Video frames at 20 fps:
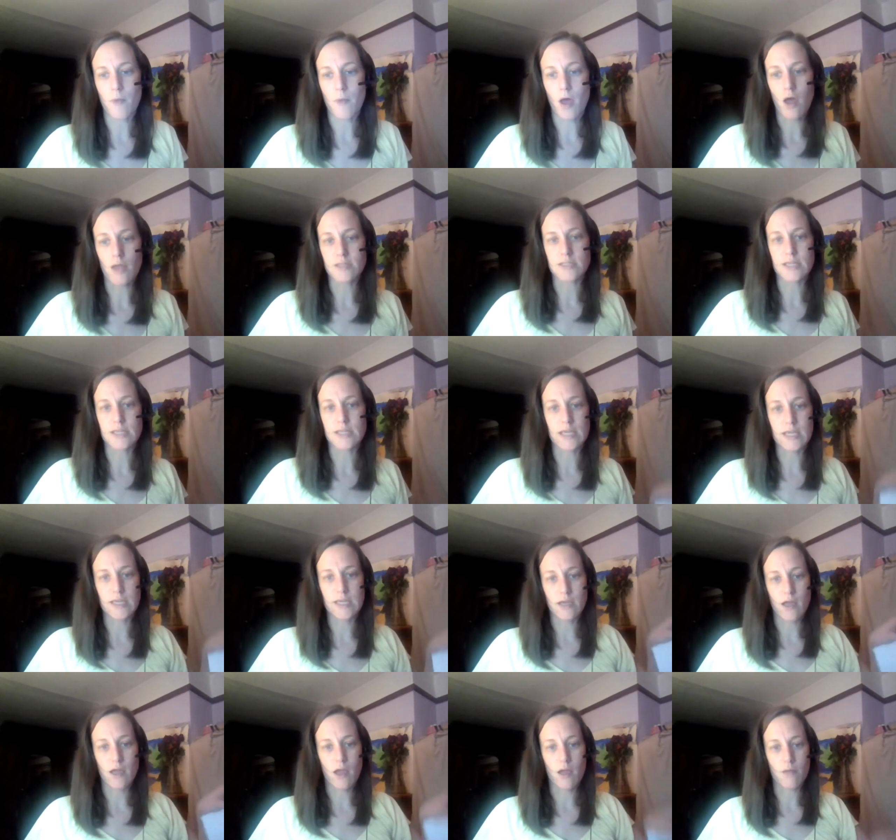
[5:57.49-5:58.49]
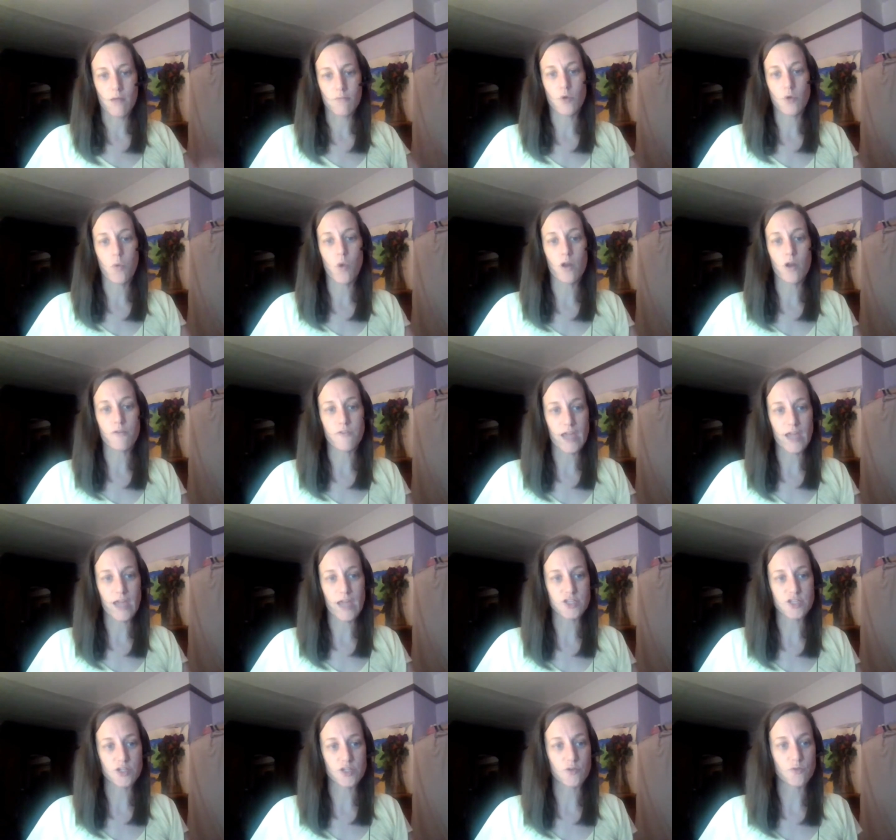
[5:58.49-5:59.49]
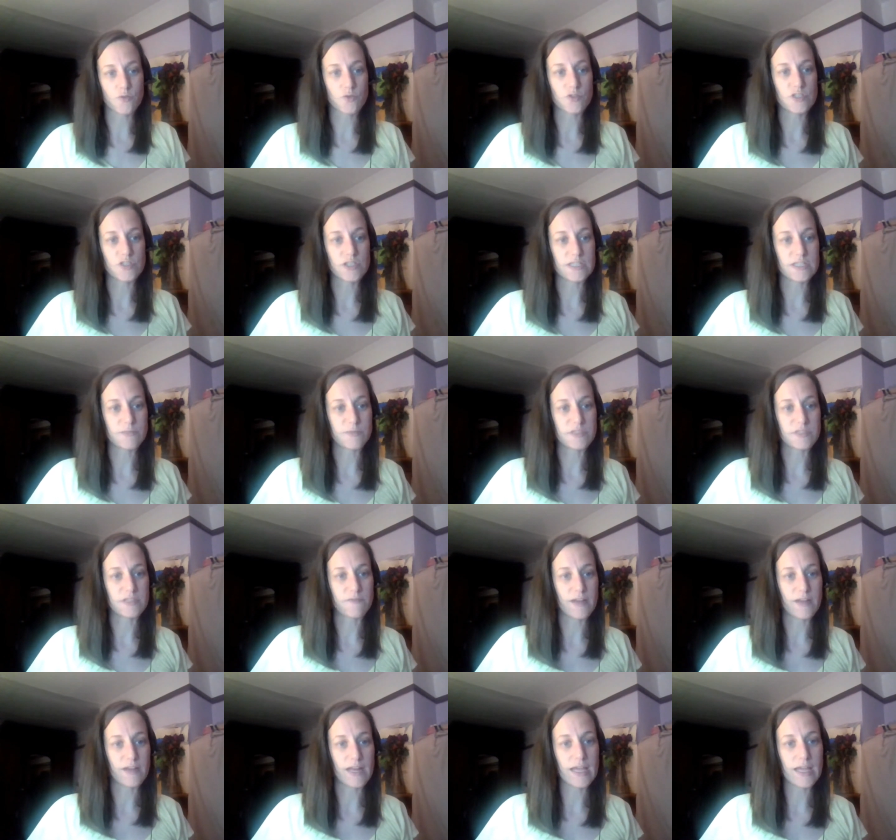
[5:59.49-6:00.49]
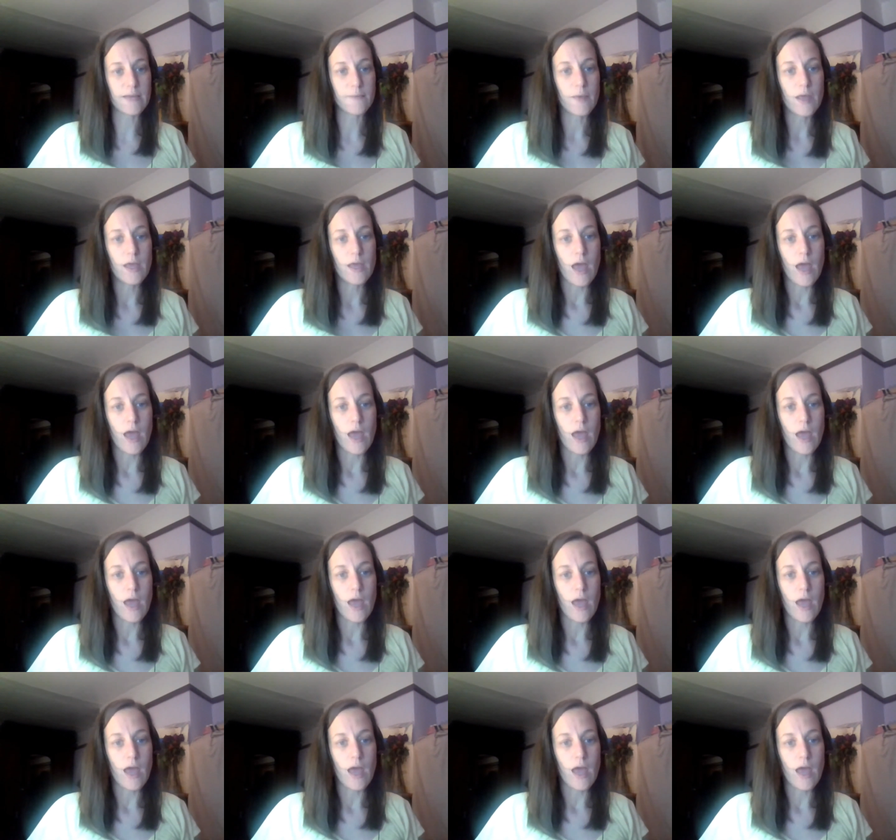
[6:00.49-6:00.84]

IT qualification courses specifically,